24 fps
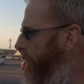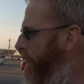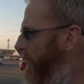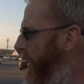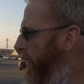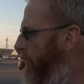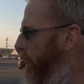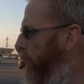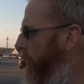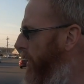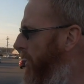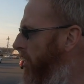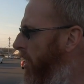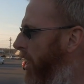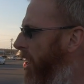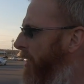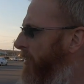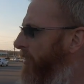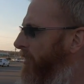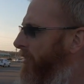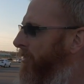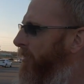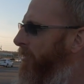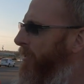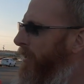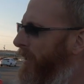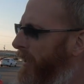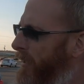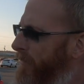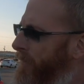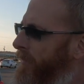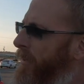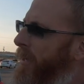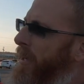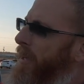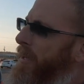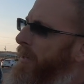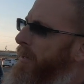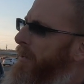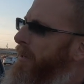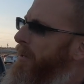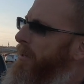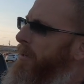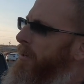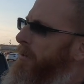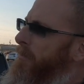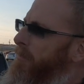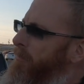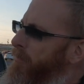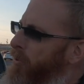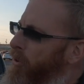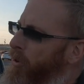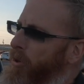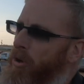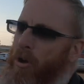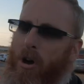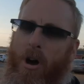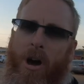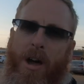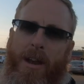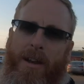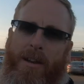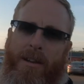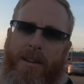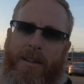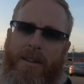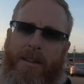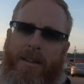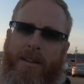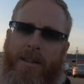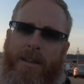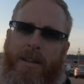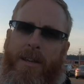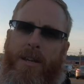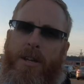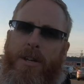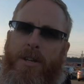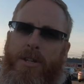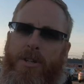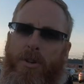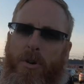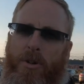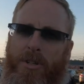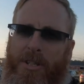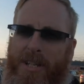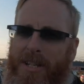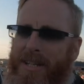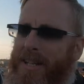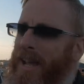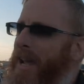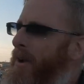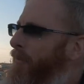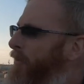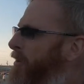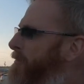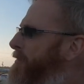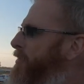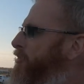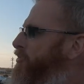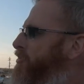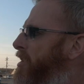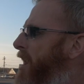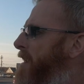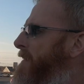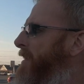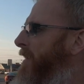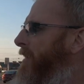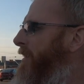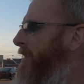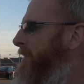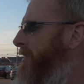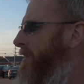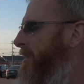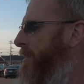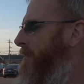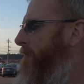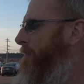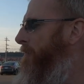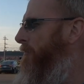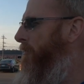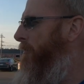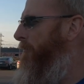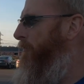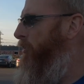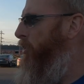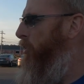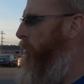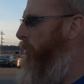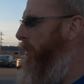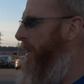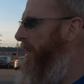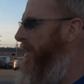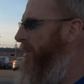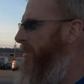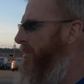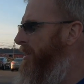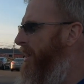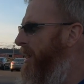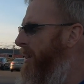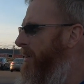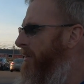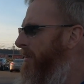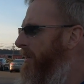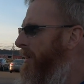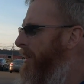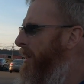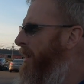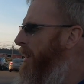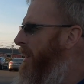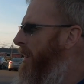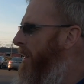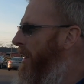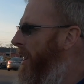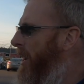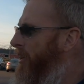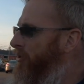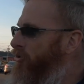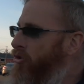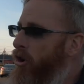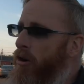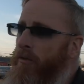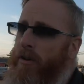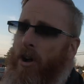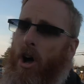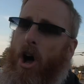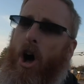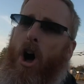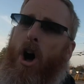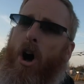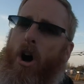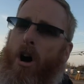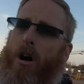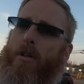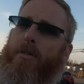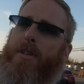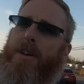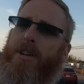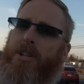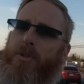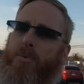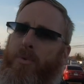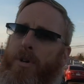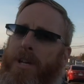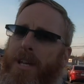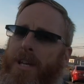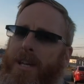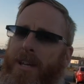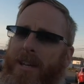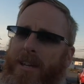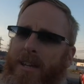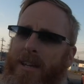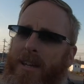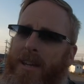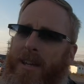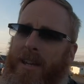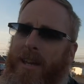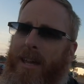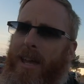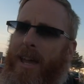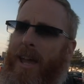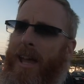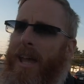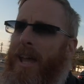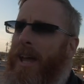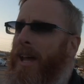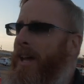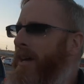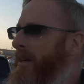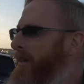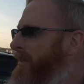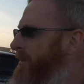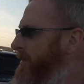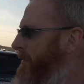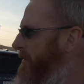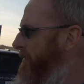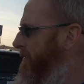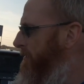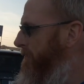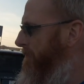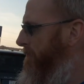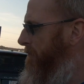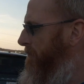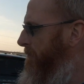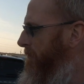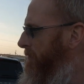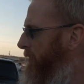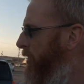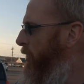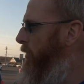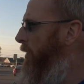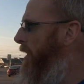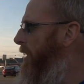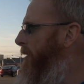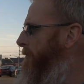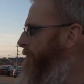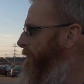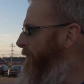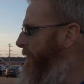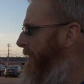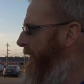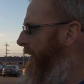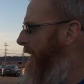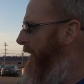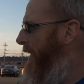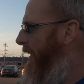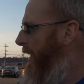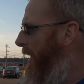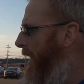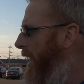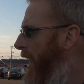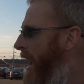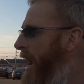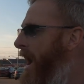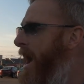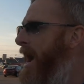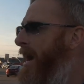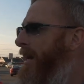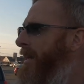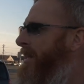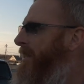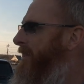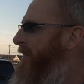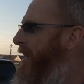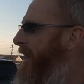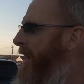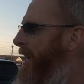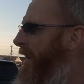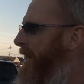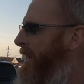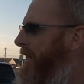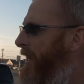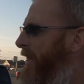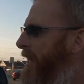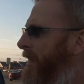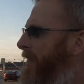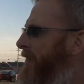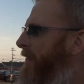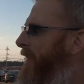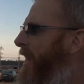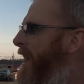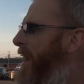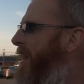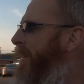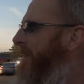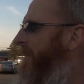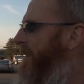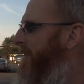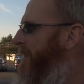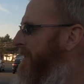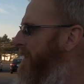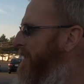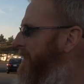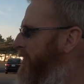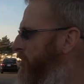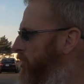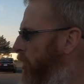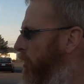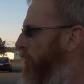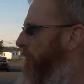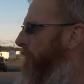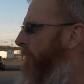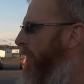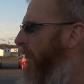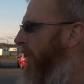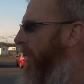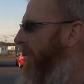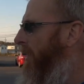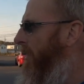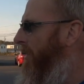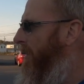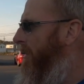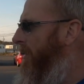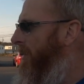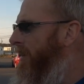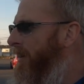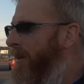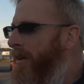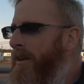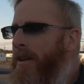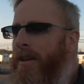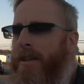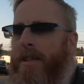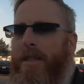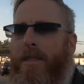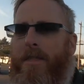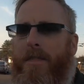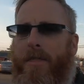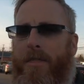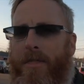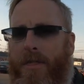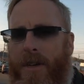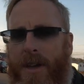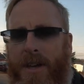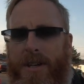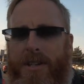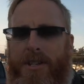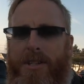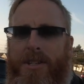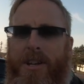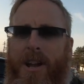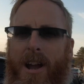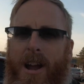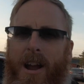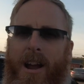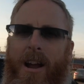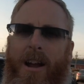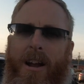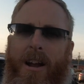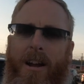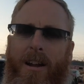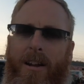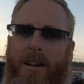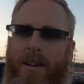we got the lift kit put on. So to date, we've been driving this thing for a few weeks now. I drove it all this week and you know what? I had to say that so far this car